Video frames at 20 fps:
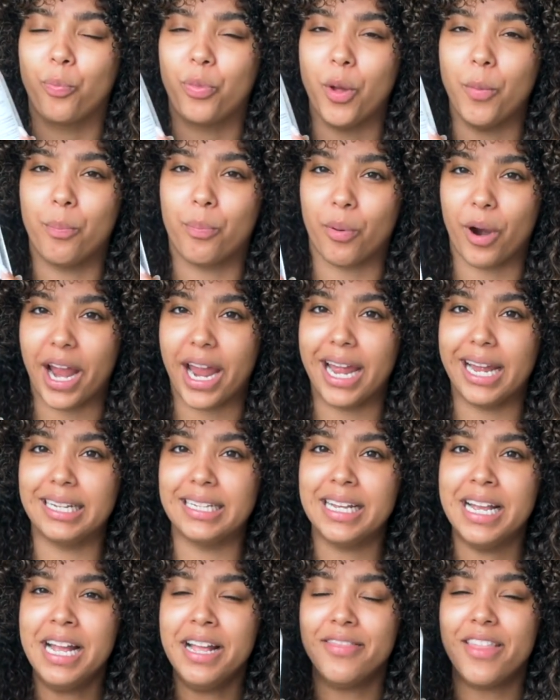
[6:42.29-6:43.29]
the
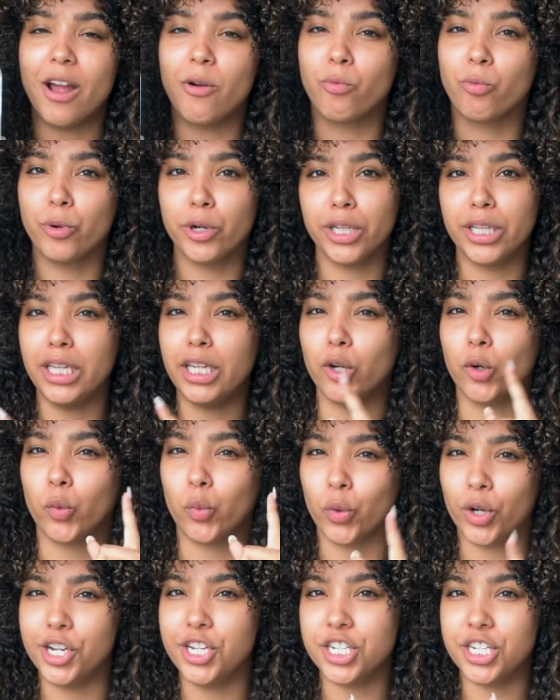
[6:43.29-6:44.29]
brand that really
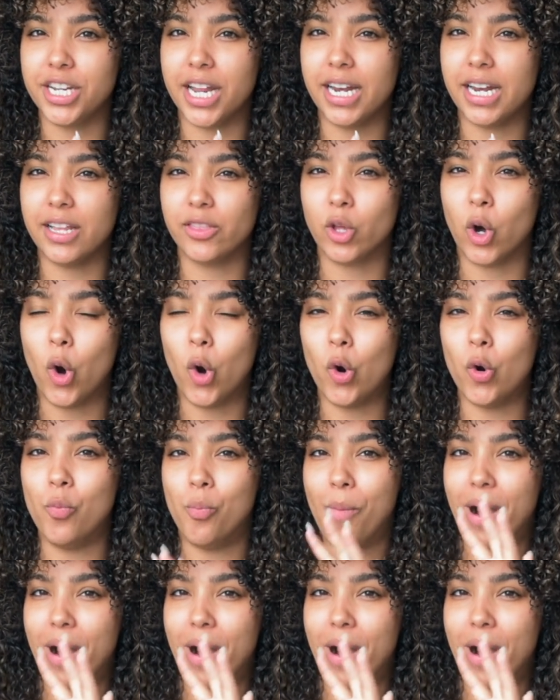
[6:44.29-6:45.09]
originated the whole